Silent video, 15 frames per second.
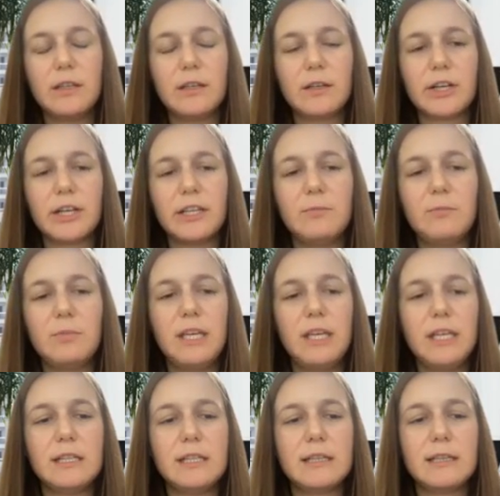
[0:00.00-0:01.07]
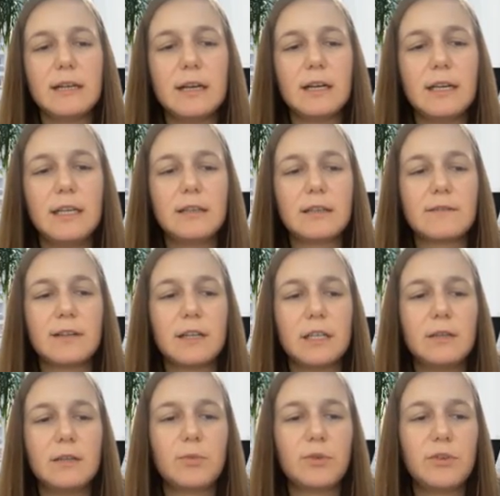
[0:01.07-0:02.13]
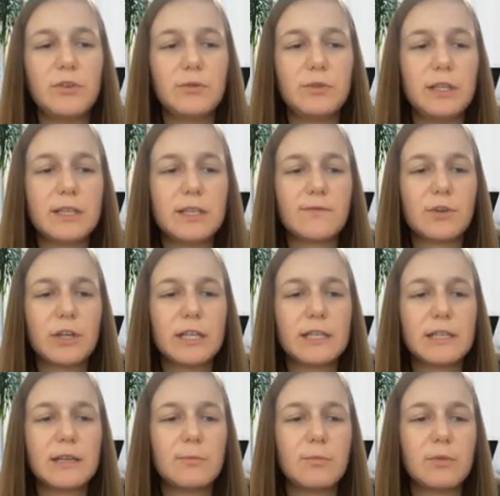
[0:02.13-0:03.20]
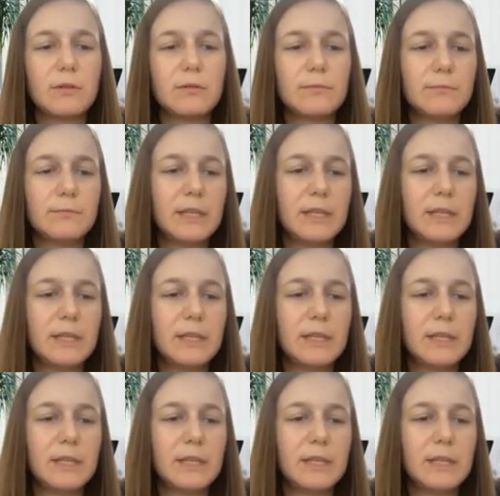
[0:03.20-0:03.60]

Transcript: in CrateDB is uh, interval input units, for example,